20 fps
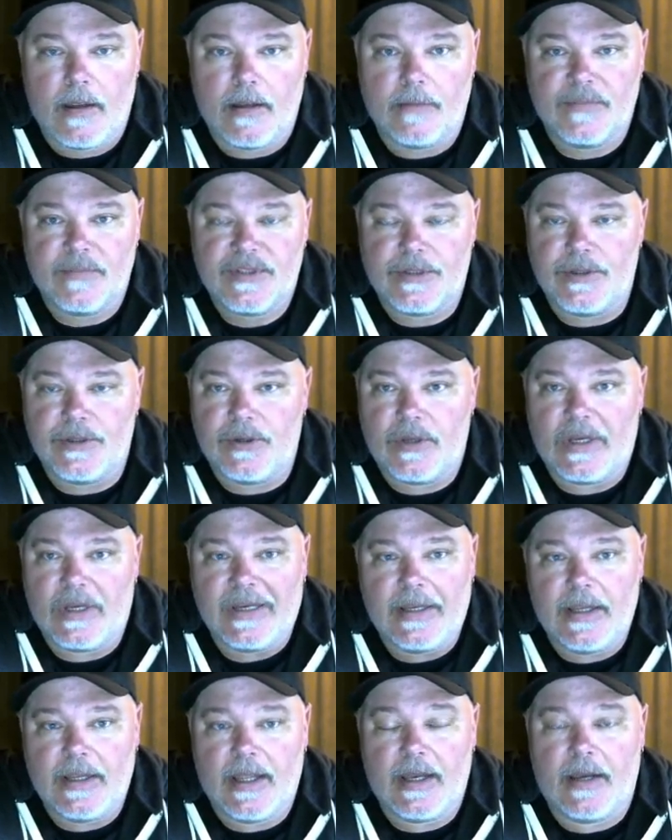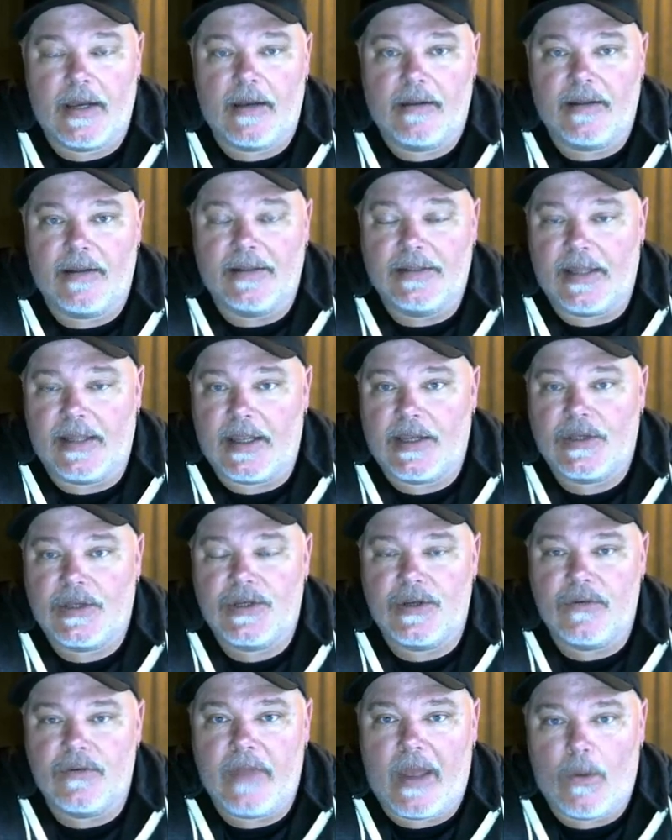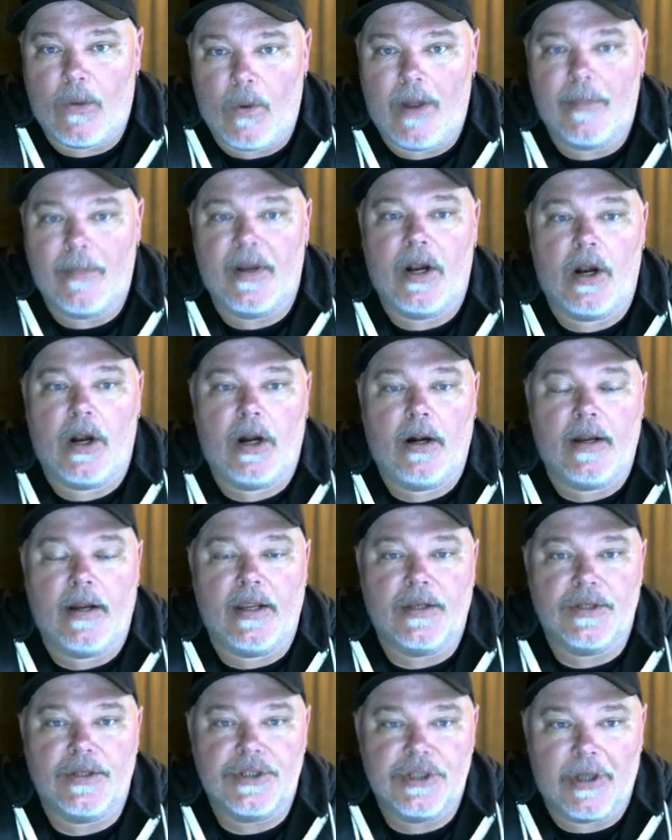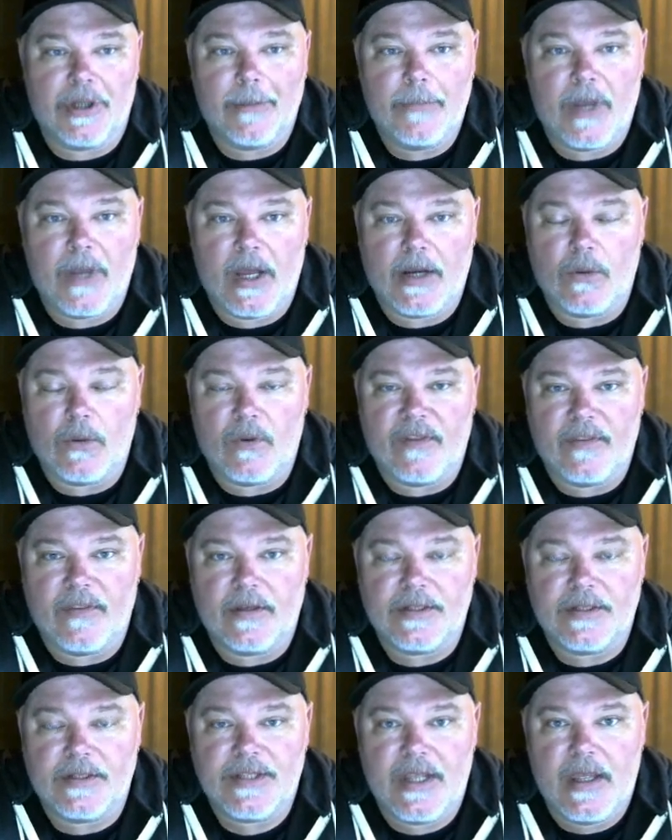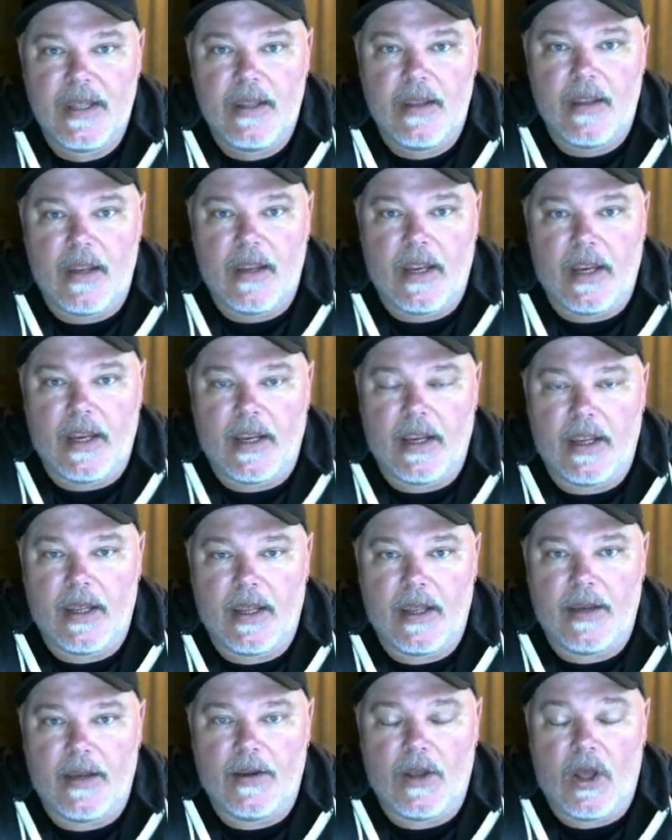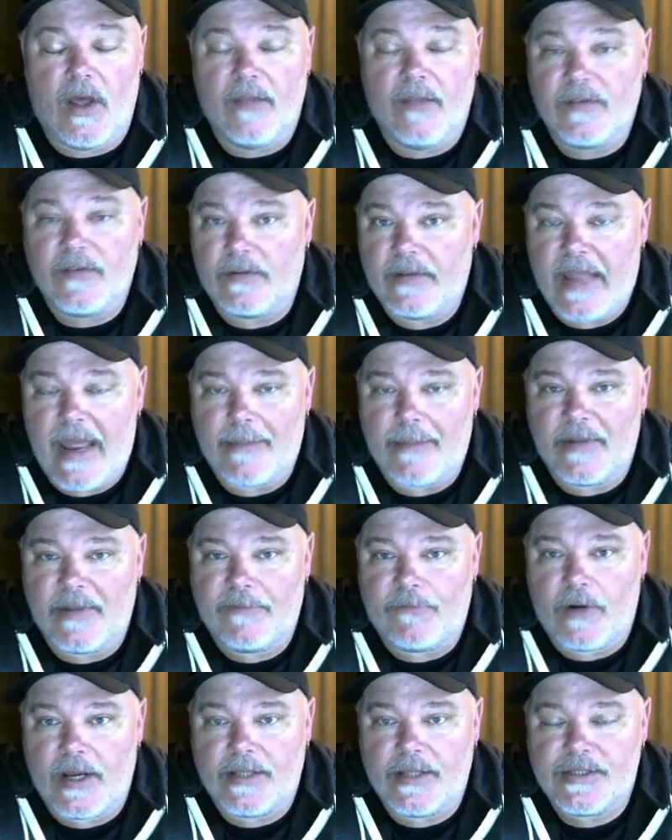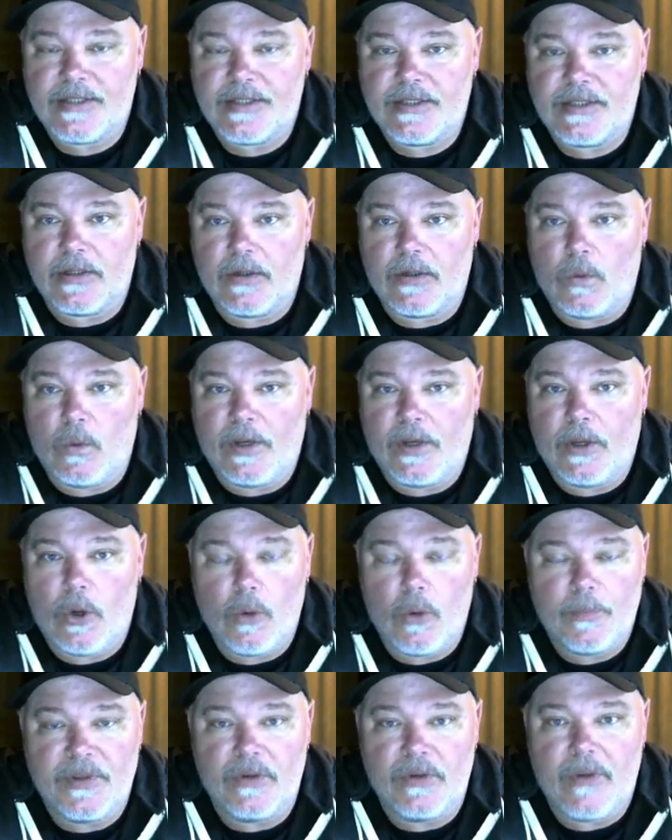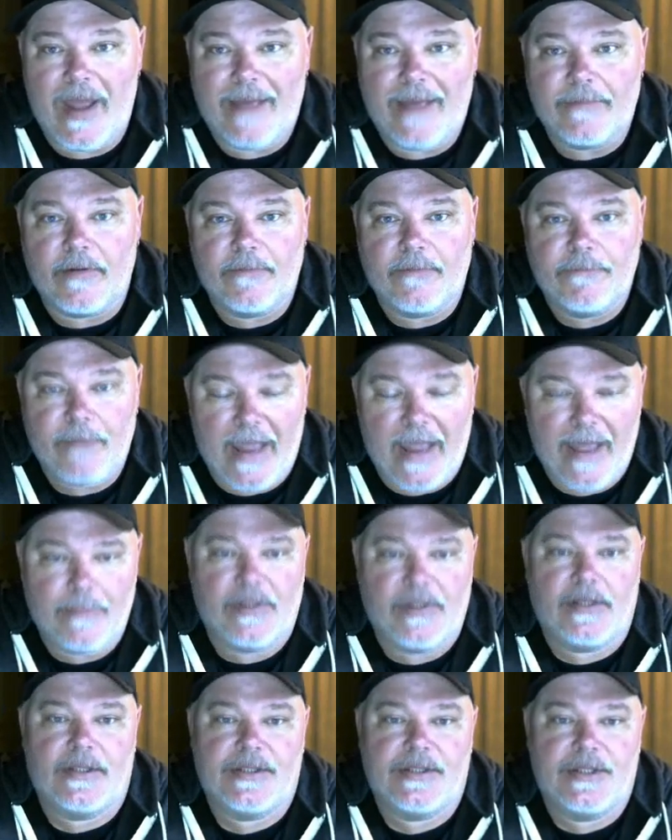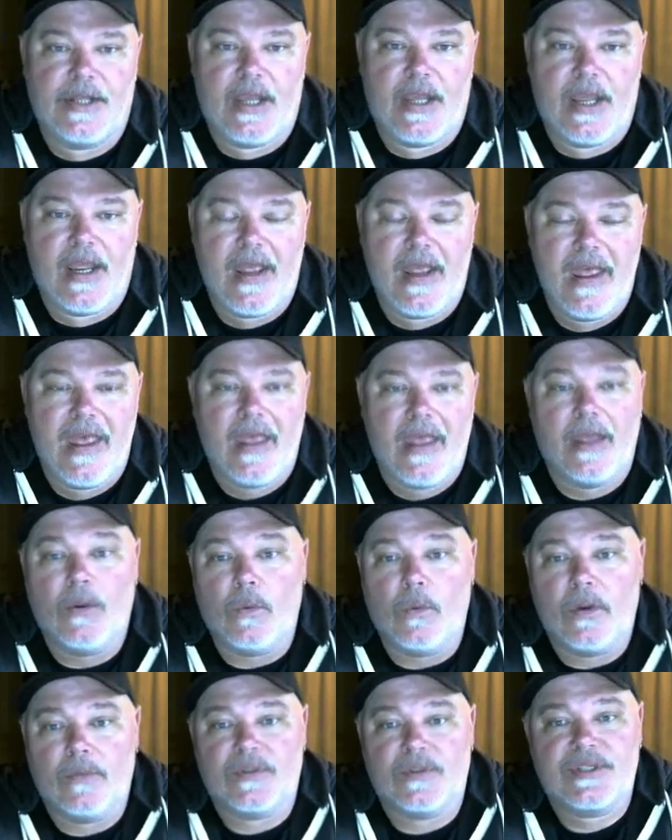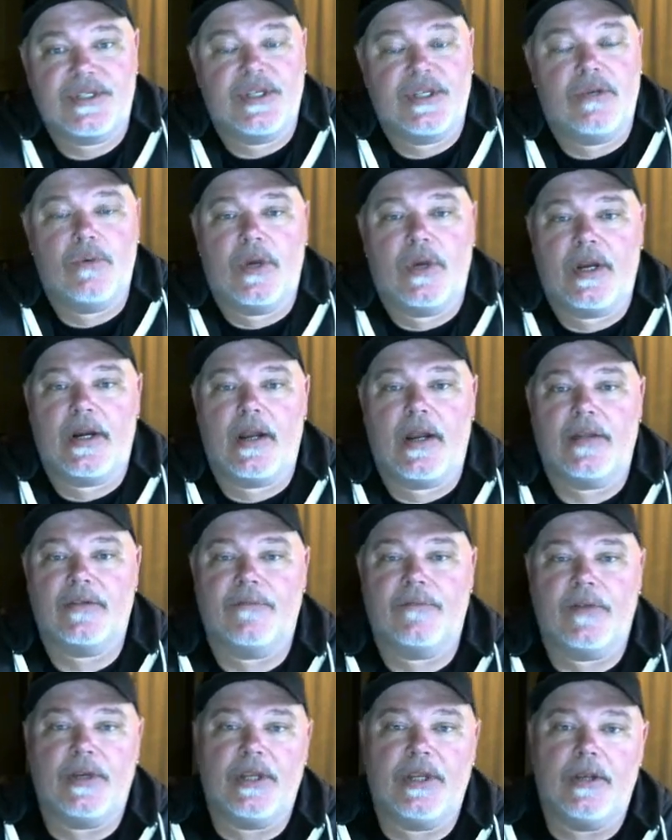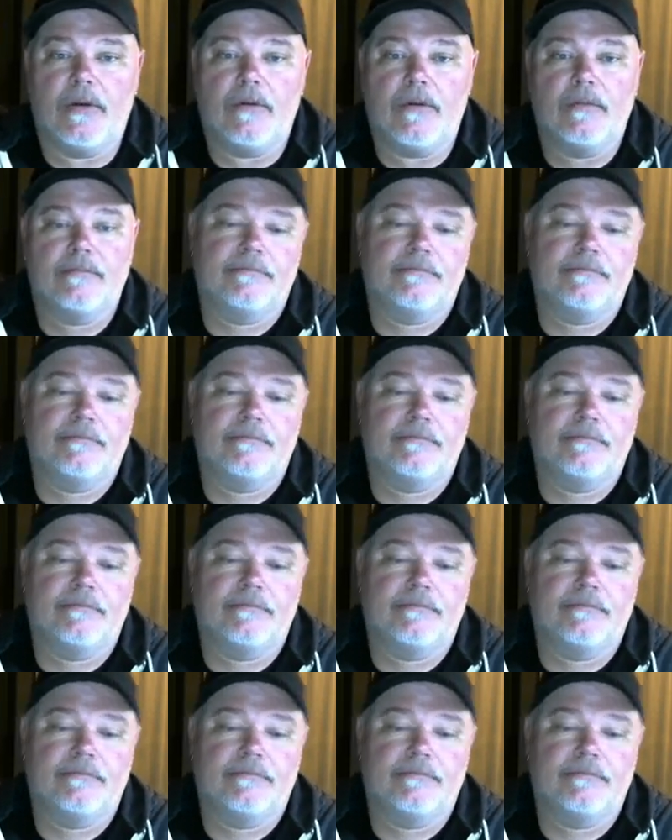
so you can get the link to that webinar and jump on it with us. And other than that, my friends, we hope you have a fabulous day, and we will see you on another video.